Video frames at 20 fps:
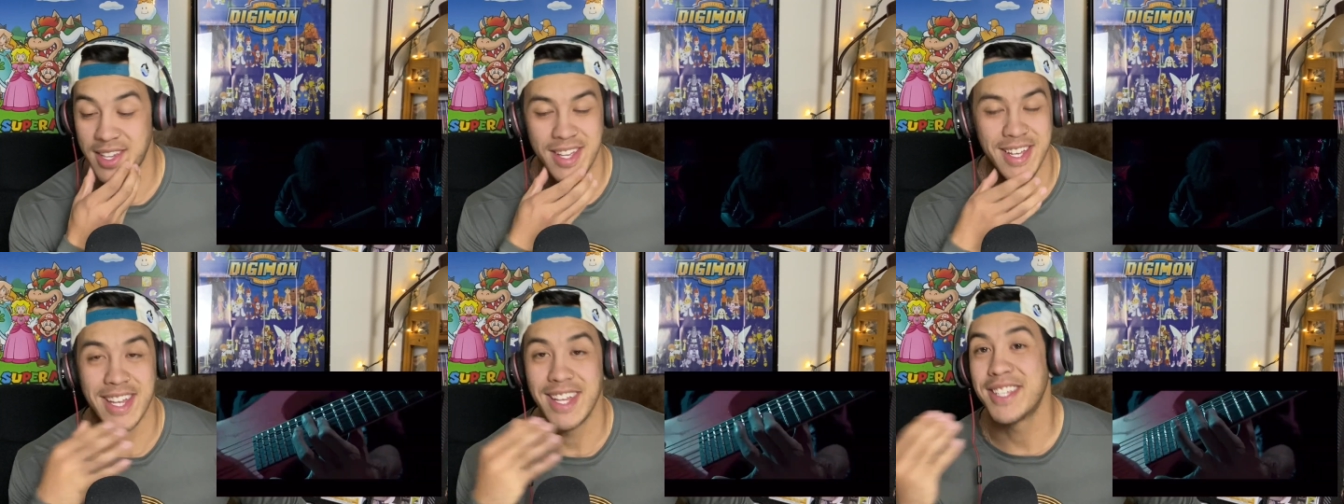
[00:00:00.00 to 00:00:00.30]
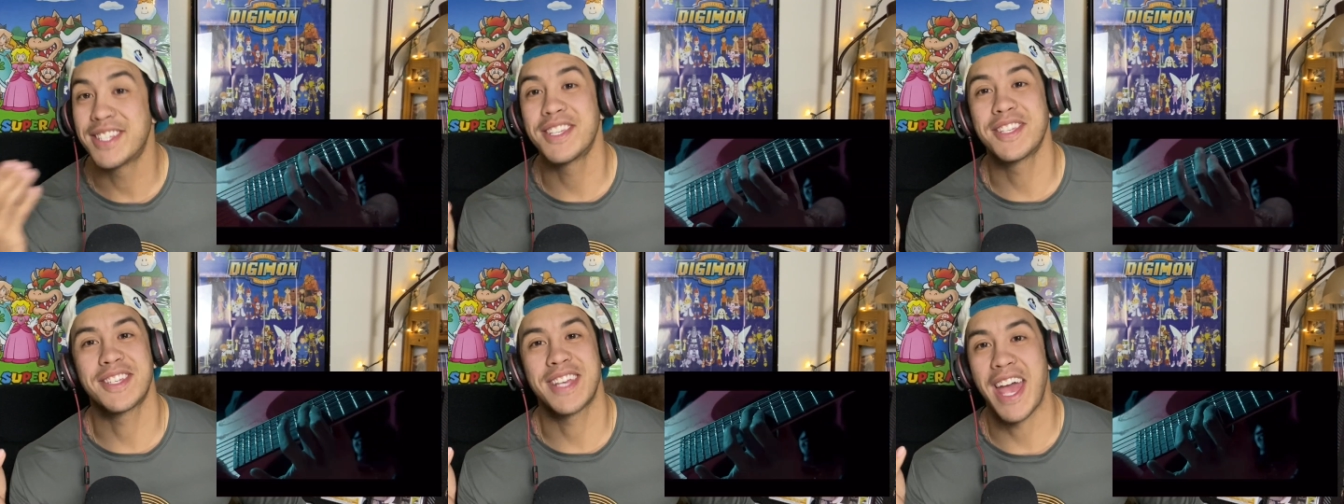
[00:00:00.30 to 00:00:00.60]

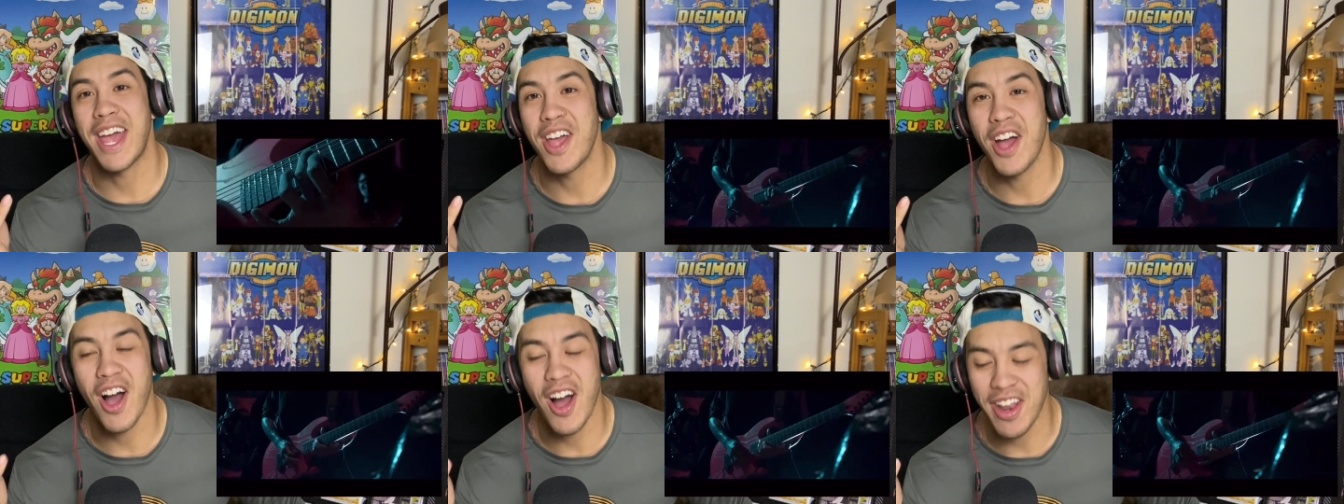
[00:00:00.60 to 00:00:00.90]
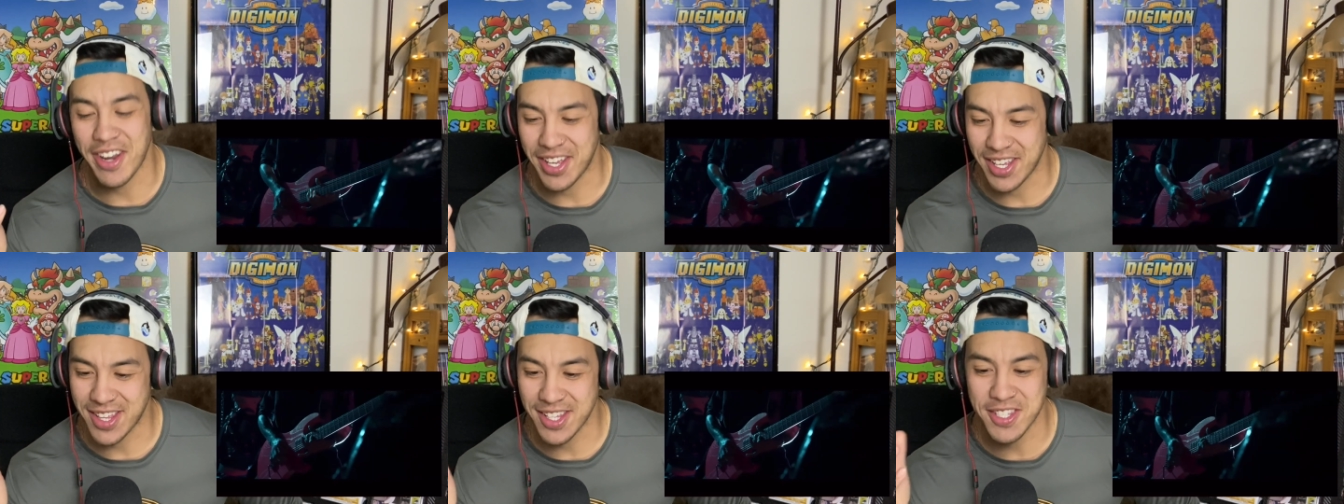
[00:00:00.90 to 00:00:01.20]
This is
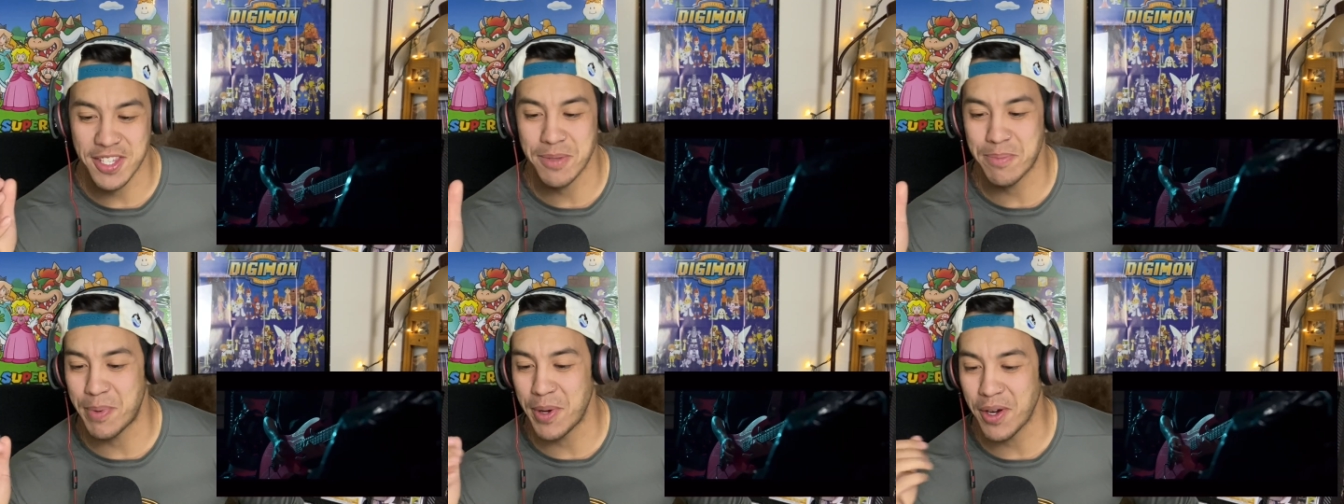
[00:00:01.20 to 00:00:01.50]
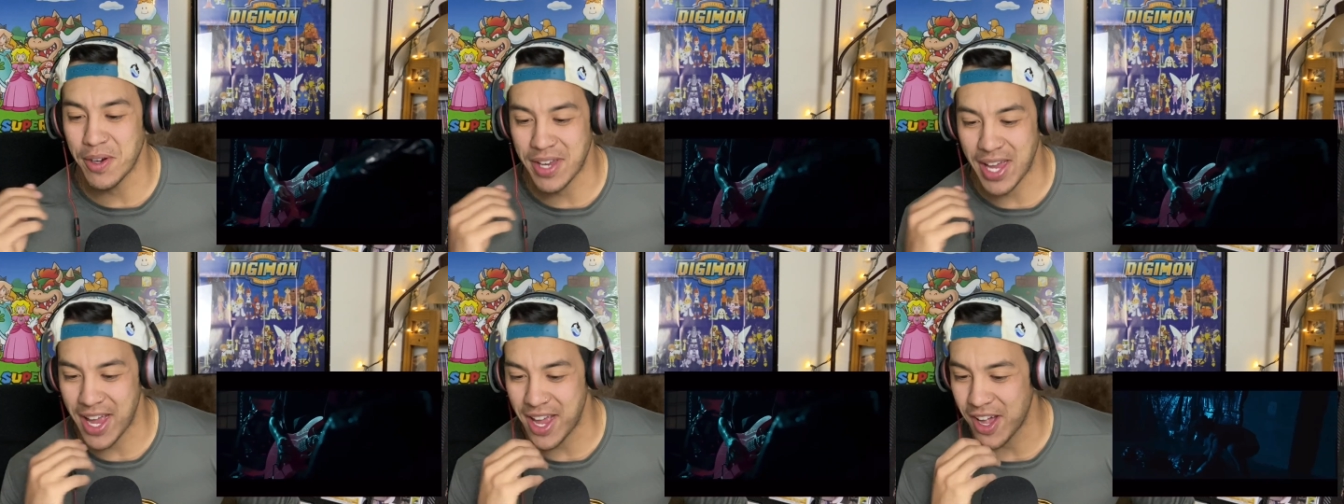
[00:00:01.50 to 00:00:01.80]
chaotic. This is pure
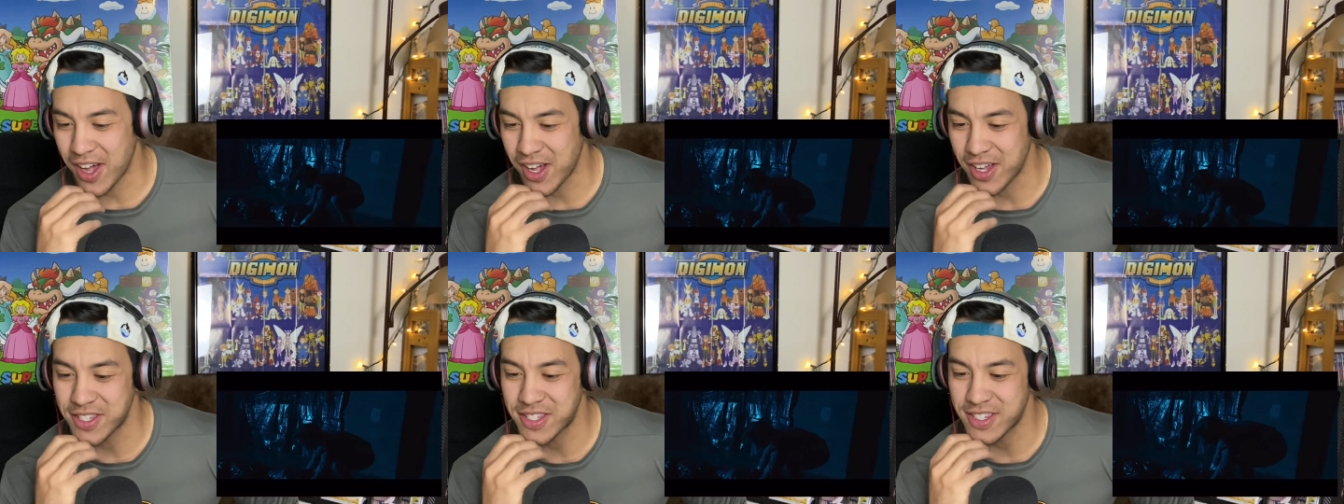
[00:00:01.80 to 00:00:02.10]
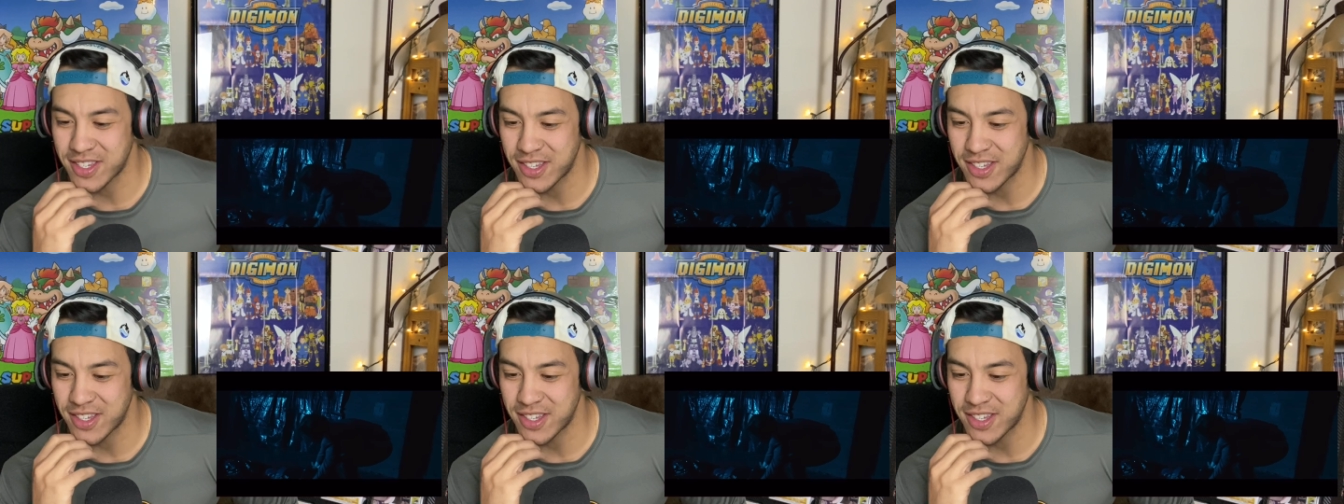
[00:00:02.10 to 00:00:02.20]
chaos.